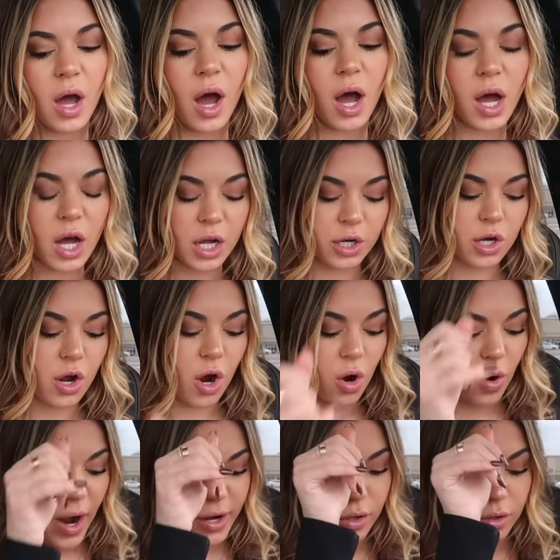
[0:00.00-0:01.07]

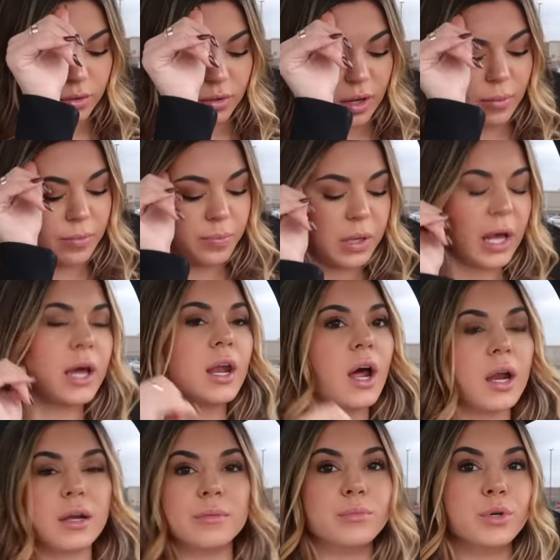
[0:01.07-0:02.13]
No, I don't plan
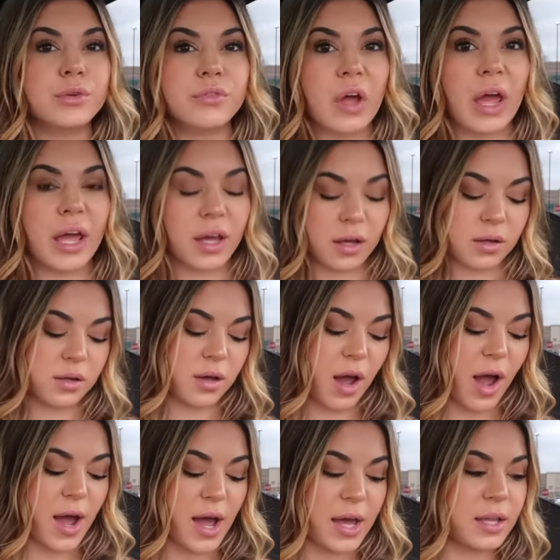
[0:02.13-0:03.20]
on moving.
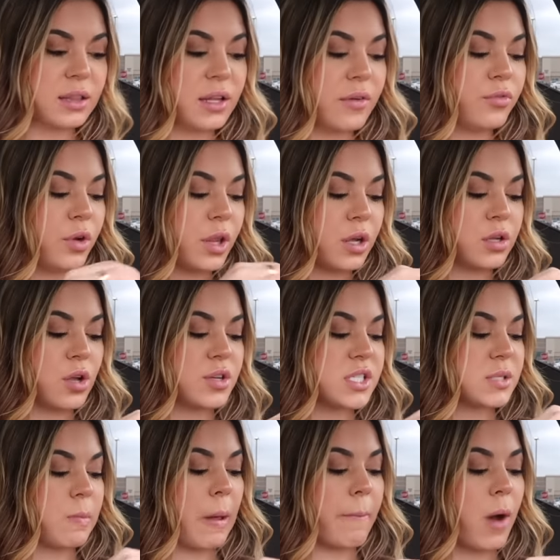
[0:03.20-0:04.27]
I live really
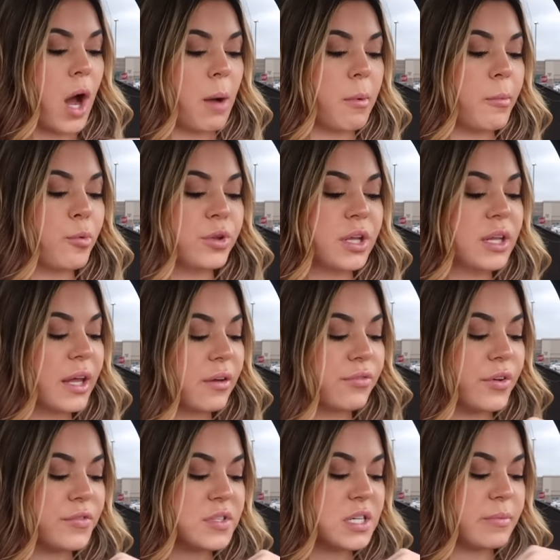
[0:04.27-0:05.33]
close to my mom. I'm only like
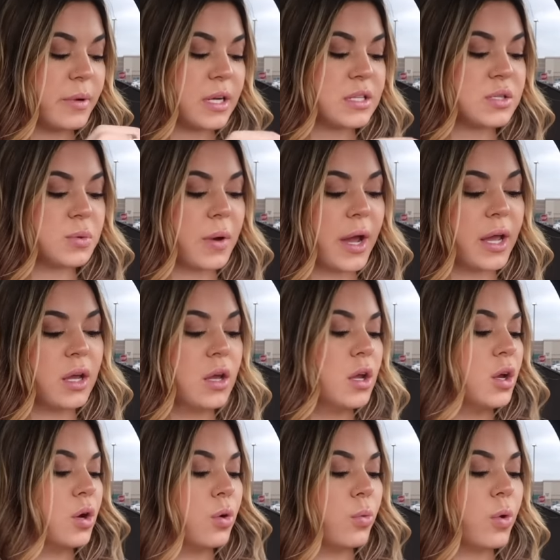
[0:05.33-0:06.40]
15 minutes away.
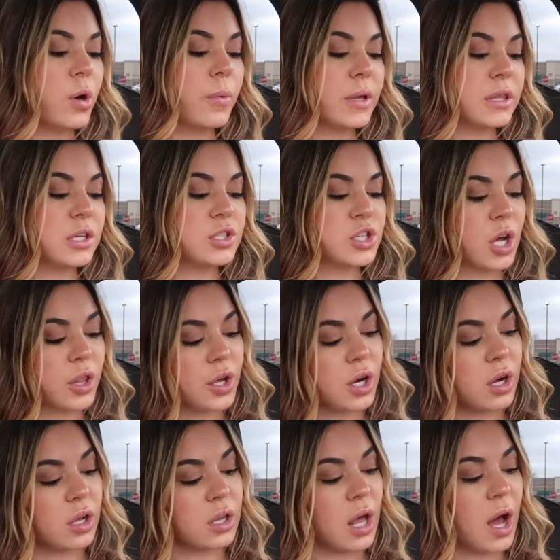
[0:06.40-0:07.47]
We're with each
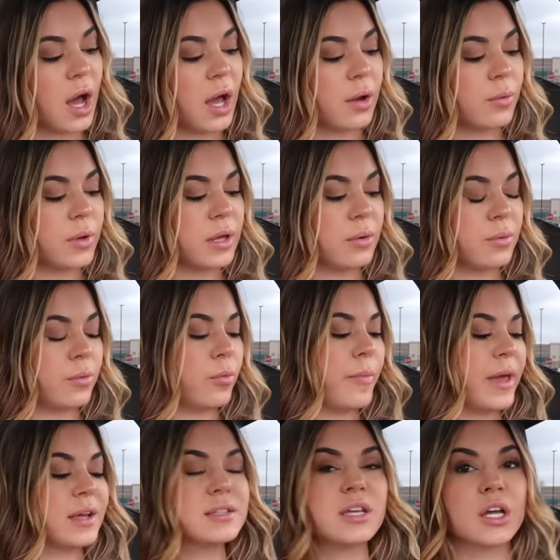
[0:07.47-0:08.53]
other a lot. We will
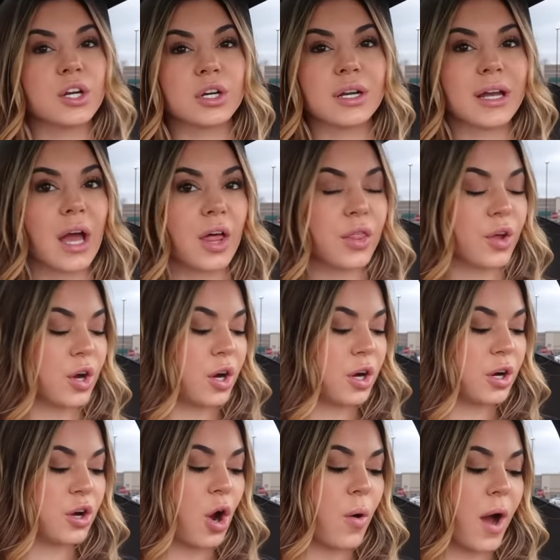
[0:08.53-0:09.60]
make dinner
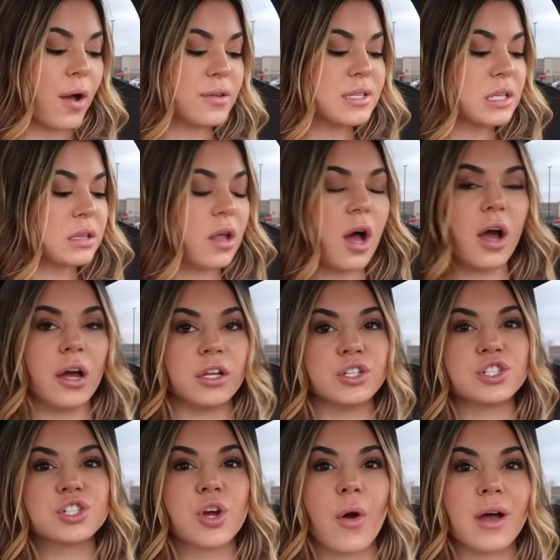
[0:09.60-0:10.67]
together, go out to
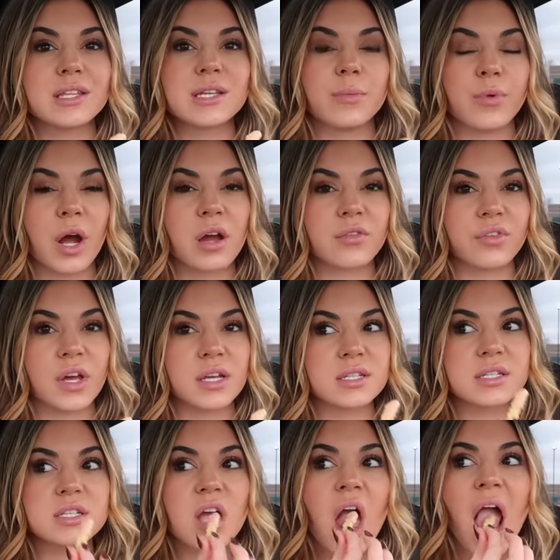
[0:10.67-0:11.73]
lunch, go out to
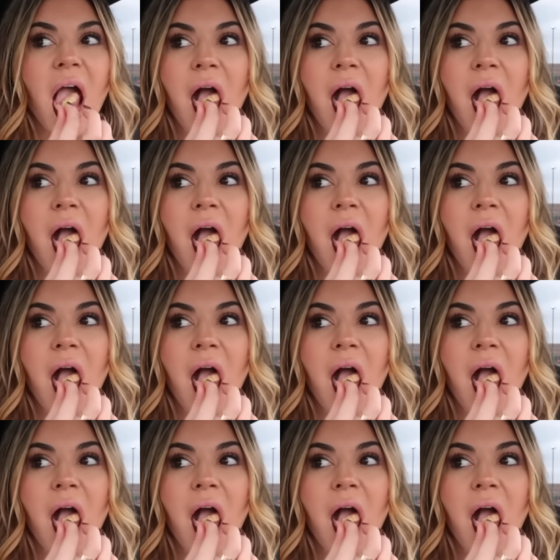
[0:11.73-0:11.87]
breakfast.